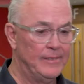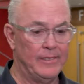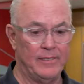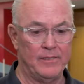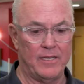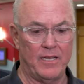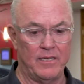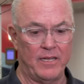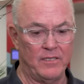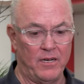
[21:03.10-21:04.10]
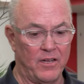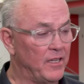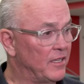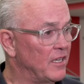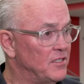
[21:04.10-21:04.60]
And, uh, you know, I
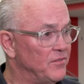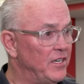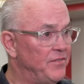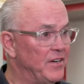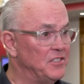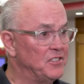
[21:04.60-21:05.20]
think that's a very fair